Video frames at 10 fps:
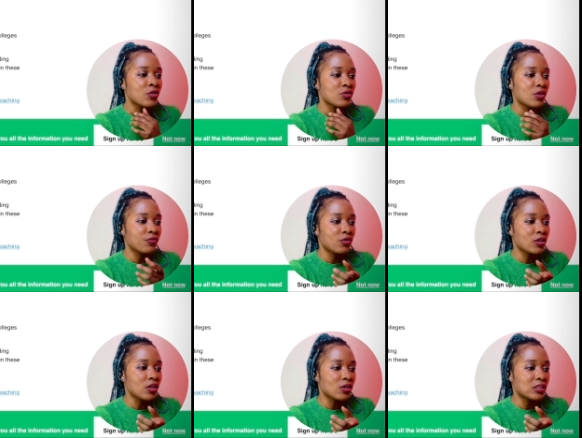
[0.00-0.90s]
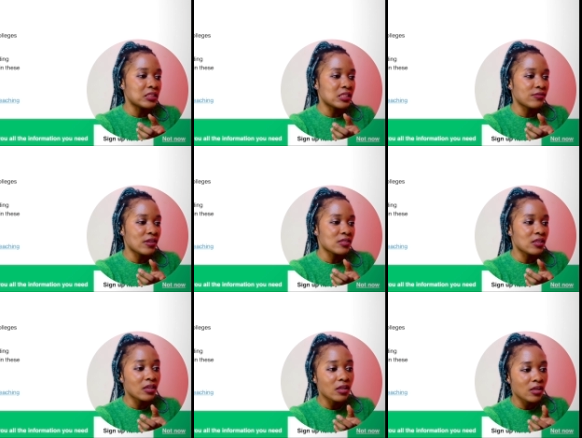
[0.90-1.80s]
So if you click on this first
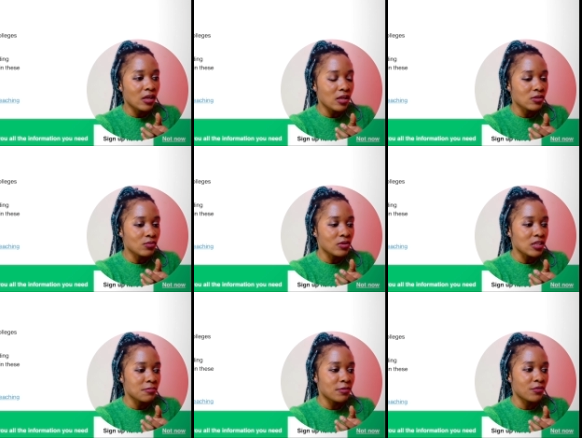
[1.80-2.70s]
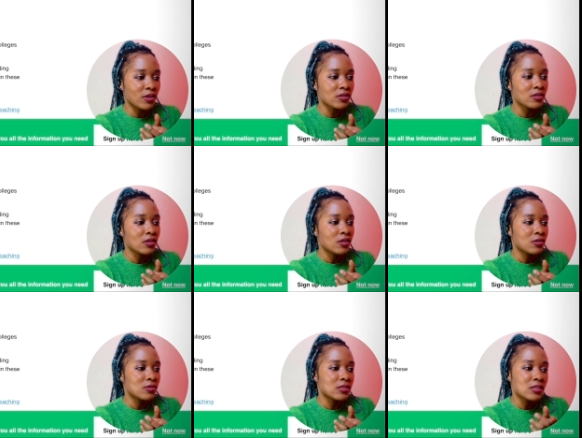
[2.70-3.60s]
link, get school experience,
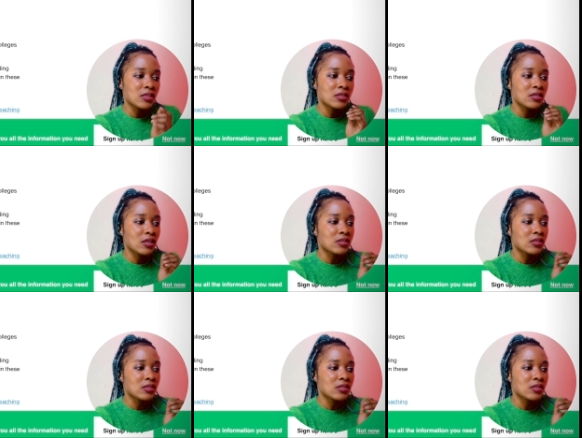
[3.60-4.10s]
you see it here.